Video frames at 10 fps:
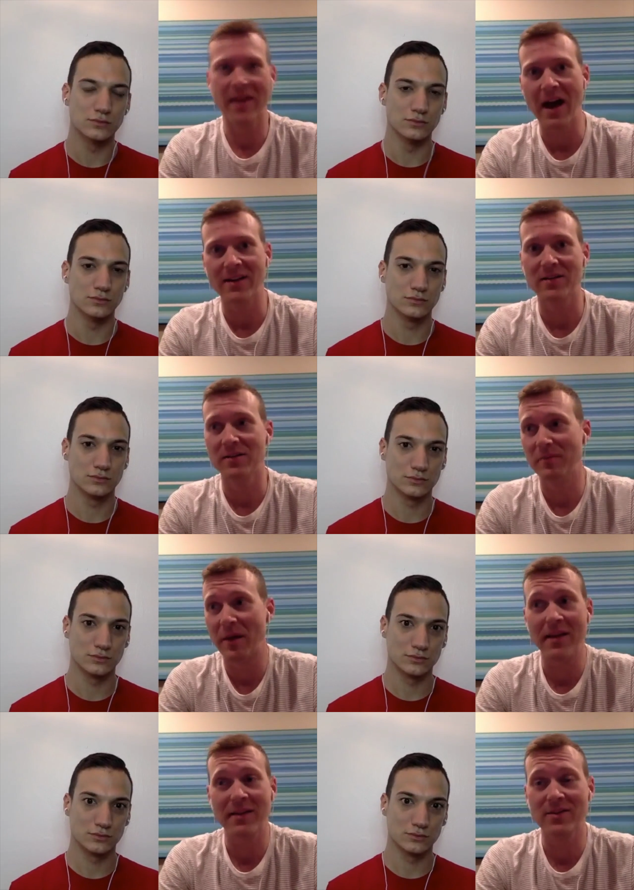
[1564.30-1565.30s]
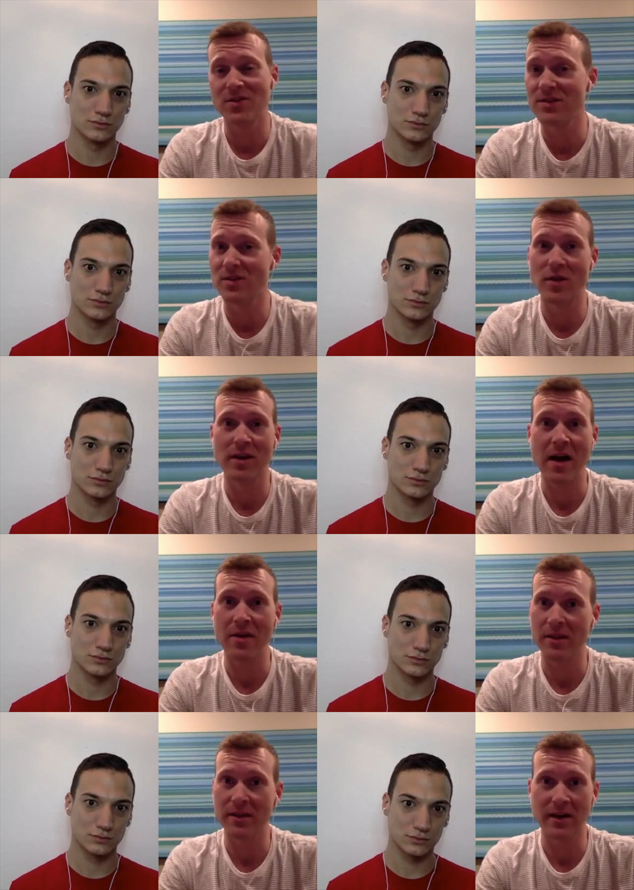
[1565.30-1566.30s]
Speaker 1: that. But I think she's a great
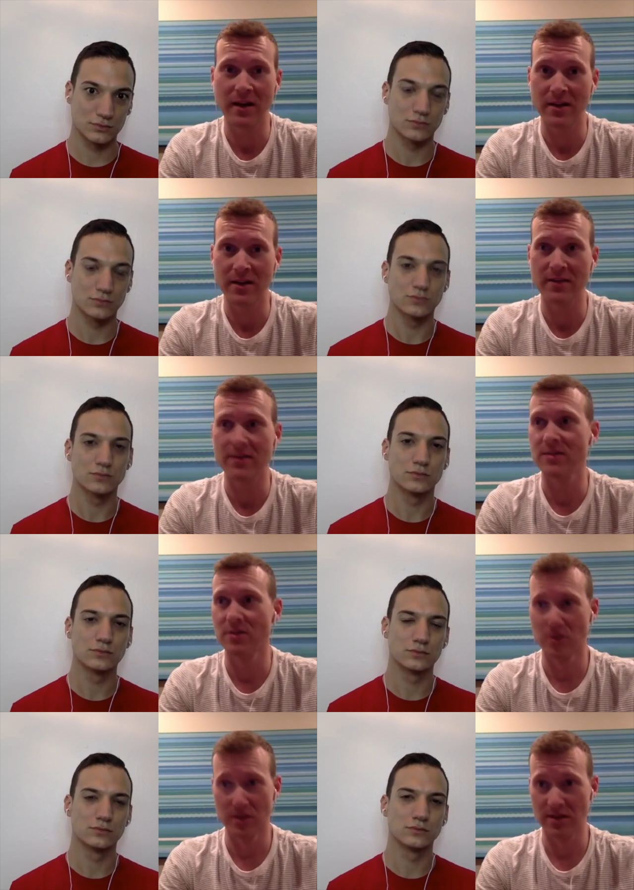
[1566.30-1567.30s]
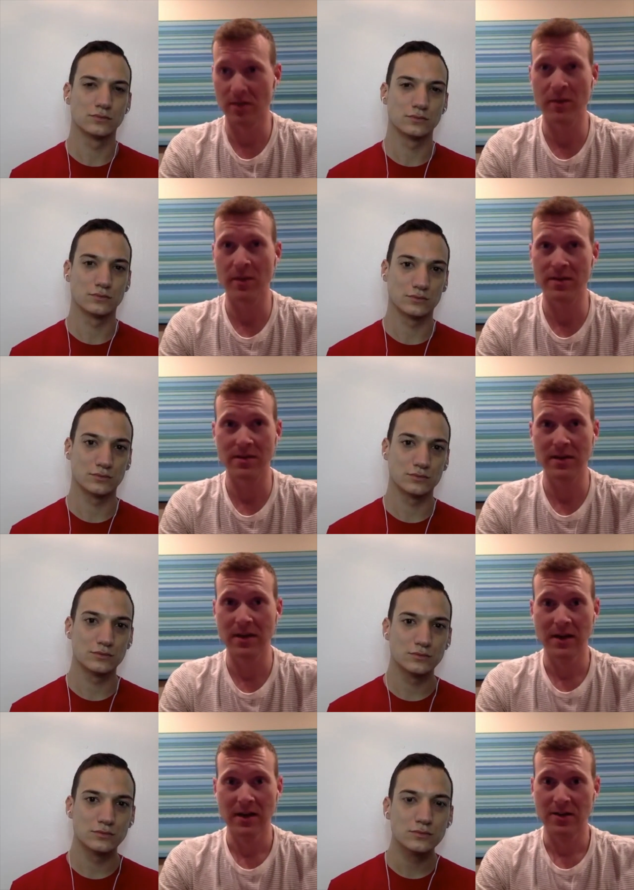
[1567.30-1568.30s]
athlete, and I think that's she's someone that's
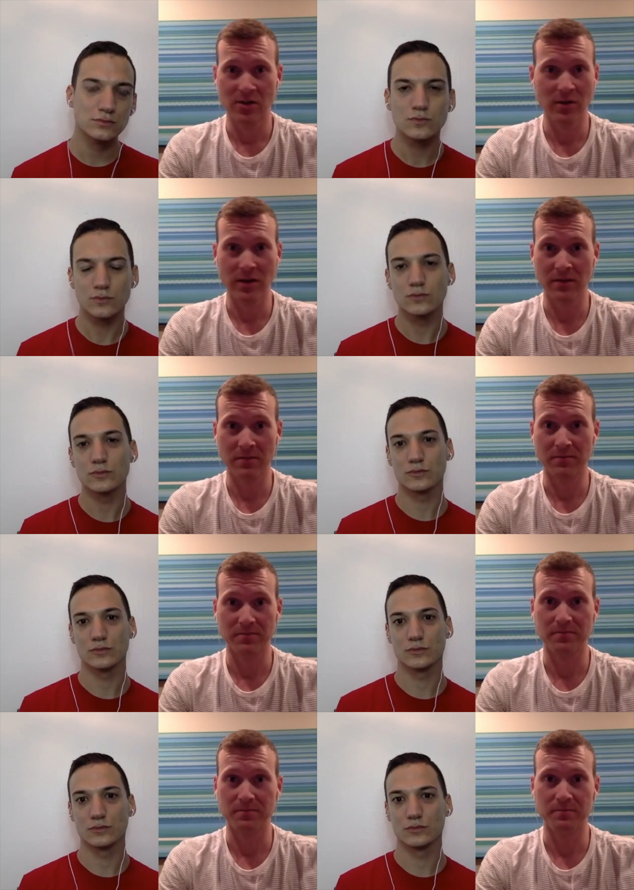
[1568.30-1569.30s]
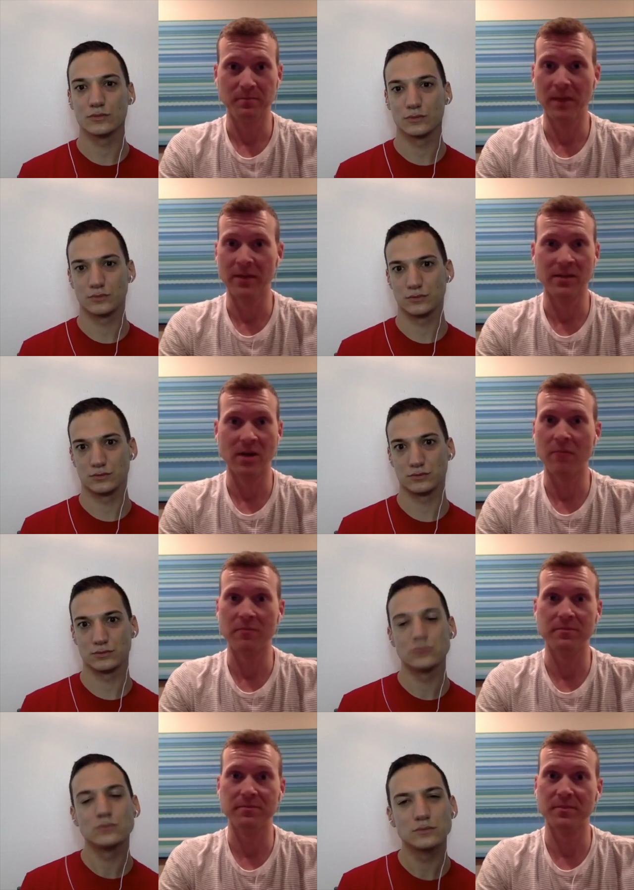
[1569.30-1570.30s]
certainly in the
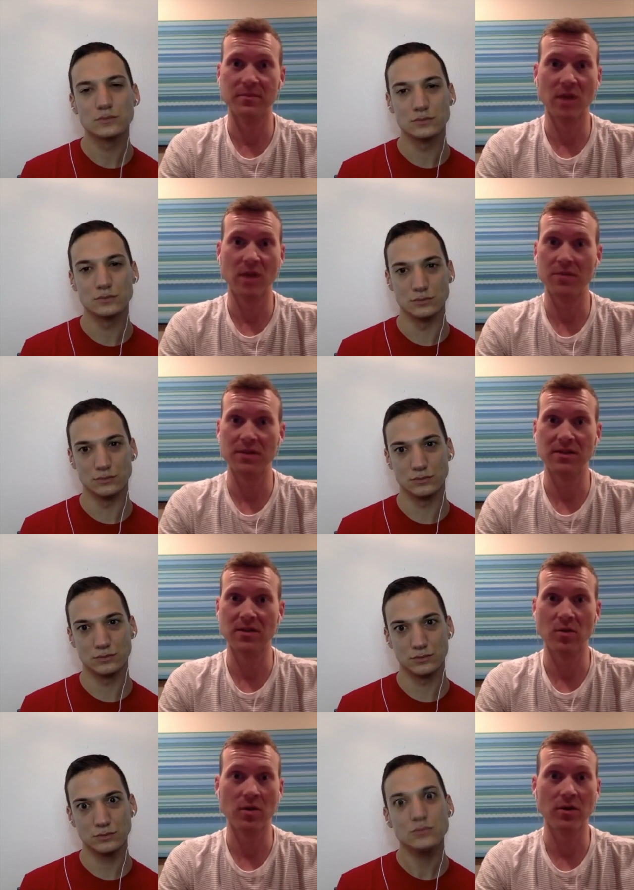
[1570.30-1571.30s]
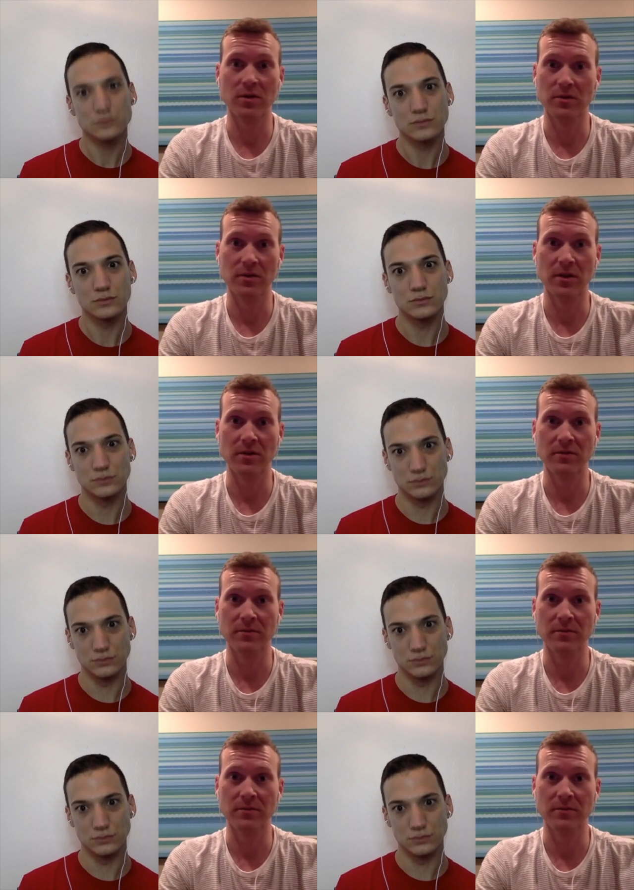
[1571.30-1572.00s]
top top six in the world. You know,